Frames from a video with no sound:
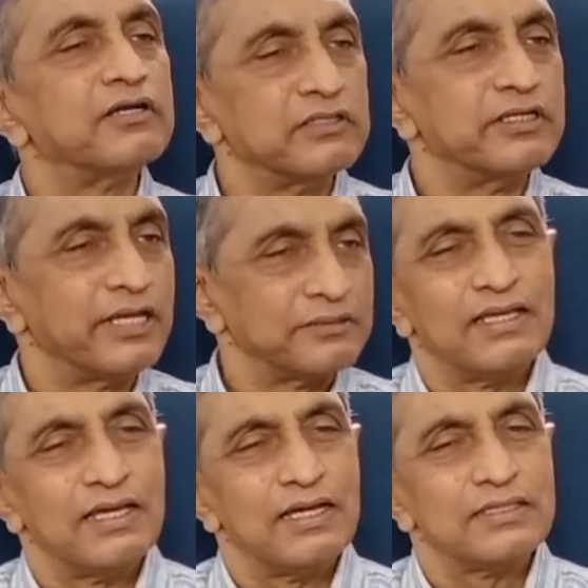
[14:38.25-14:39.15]
of the day.
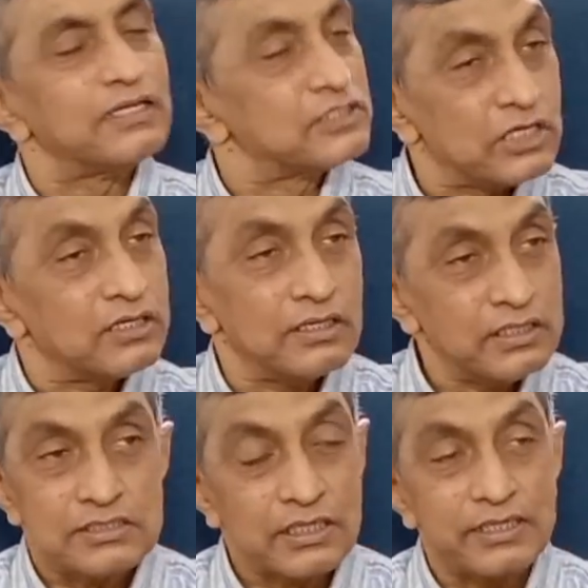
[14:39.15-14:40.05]
That certainly
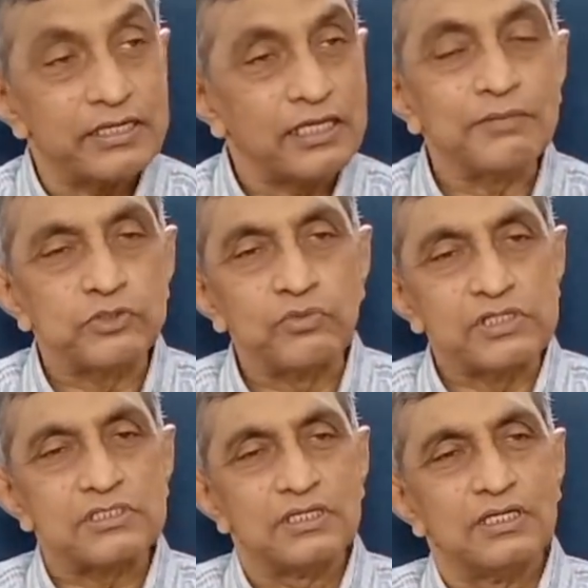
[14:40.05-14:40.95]
is a great help to us.